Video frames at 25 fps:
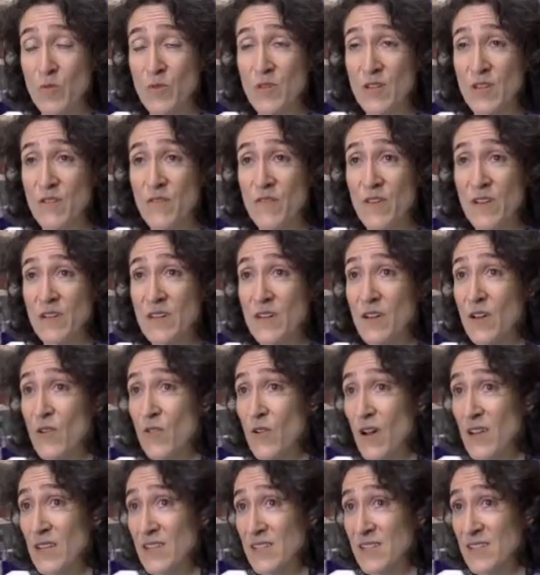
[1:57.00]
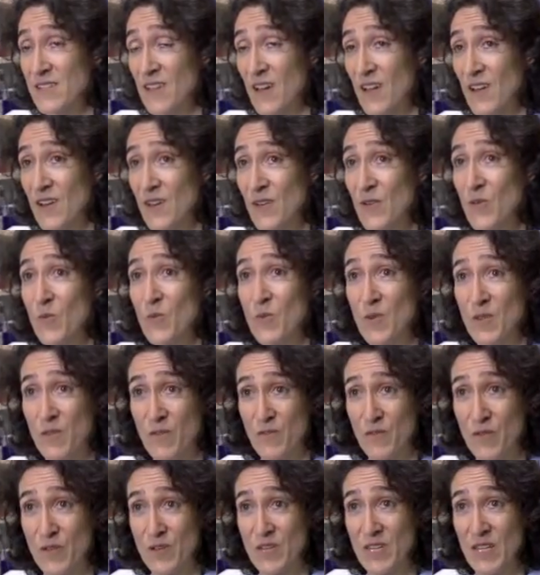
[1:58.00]
defect and a grandson with a
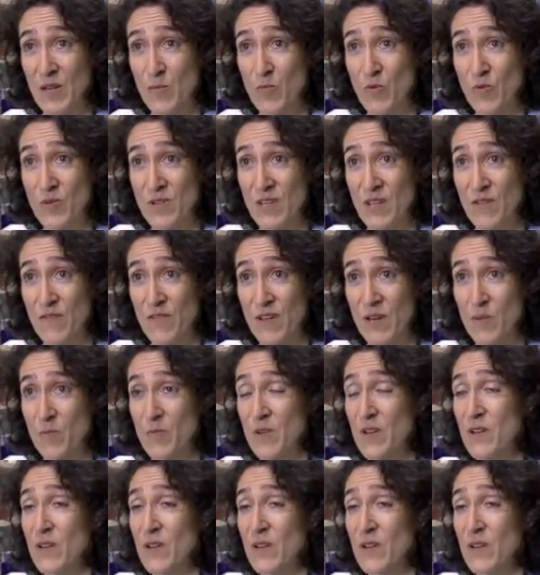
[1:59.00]
vertebral defect, but